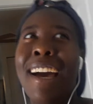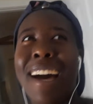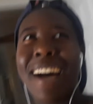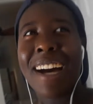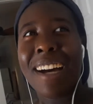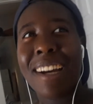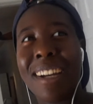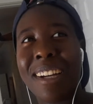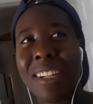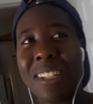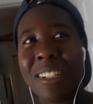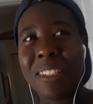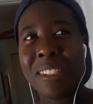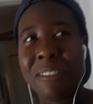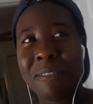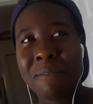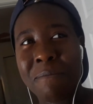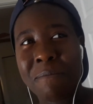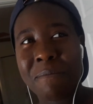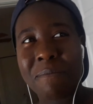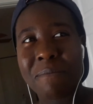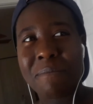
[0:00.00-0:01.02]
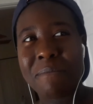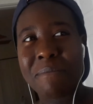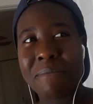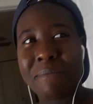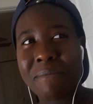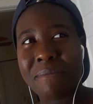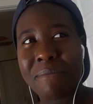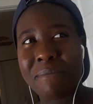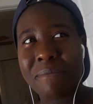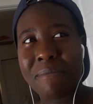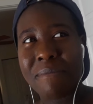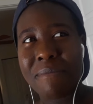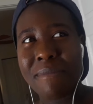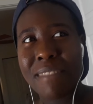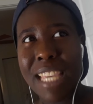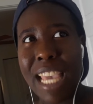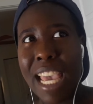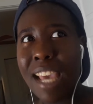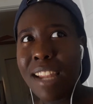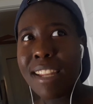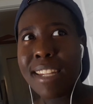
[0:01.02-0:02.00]
I
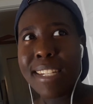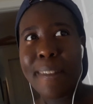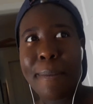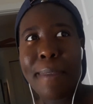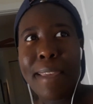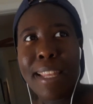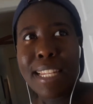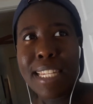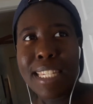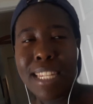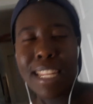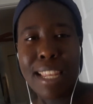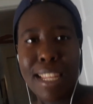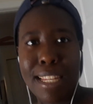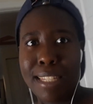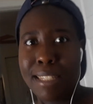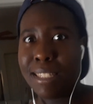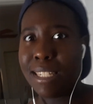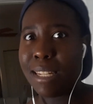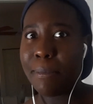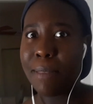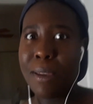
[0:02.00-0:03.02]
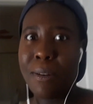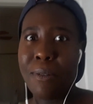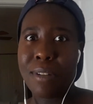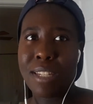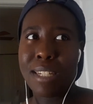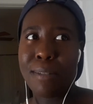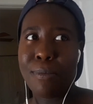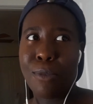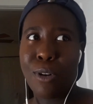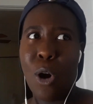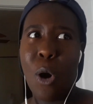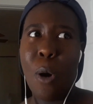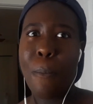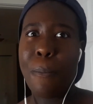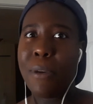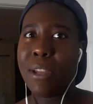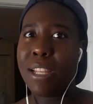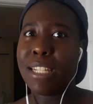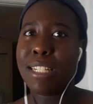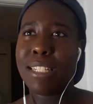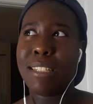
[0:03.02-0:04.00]
don't know, something was just more
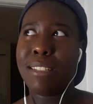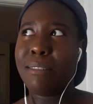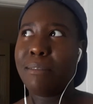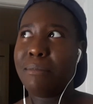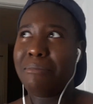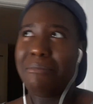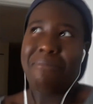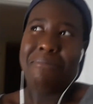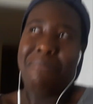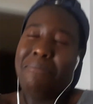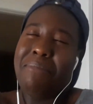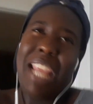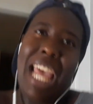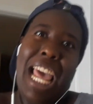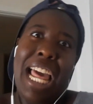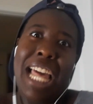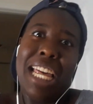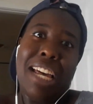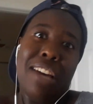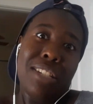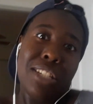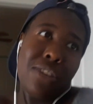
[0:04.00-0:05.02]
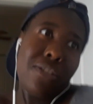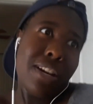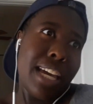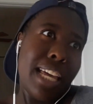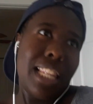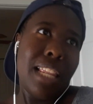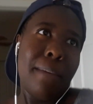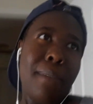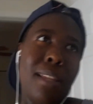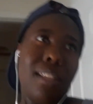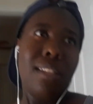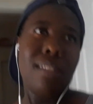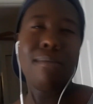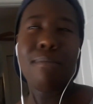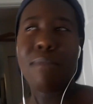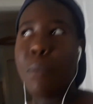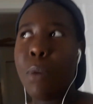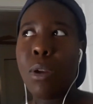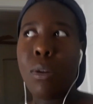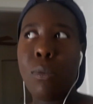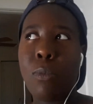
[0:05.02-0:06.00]
open. And I was like, okay, let
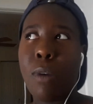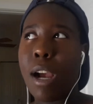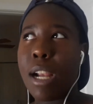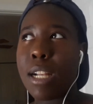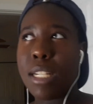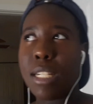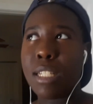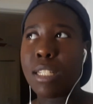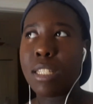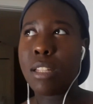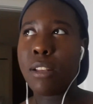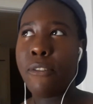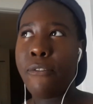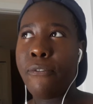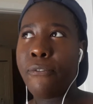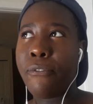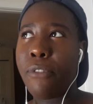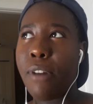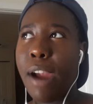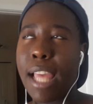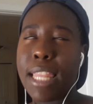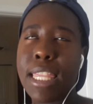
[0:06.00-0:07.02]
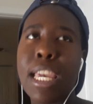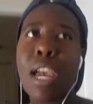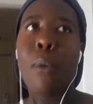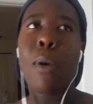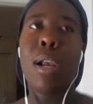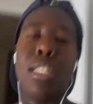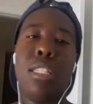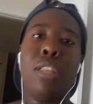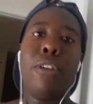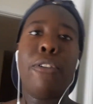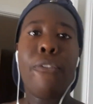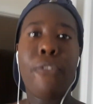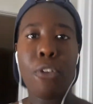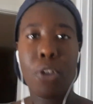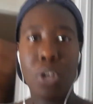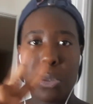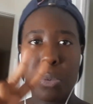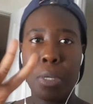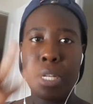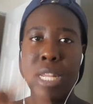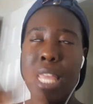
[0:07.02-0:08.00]
me watch I think I watched the
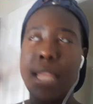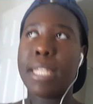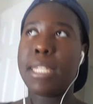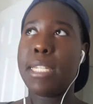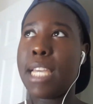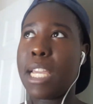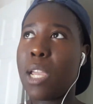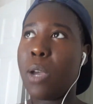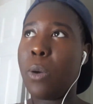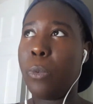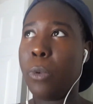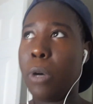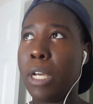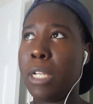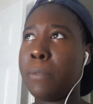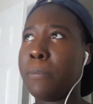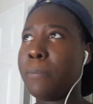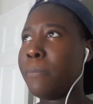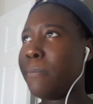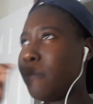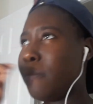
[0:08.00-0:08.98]
first one and the second one.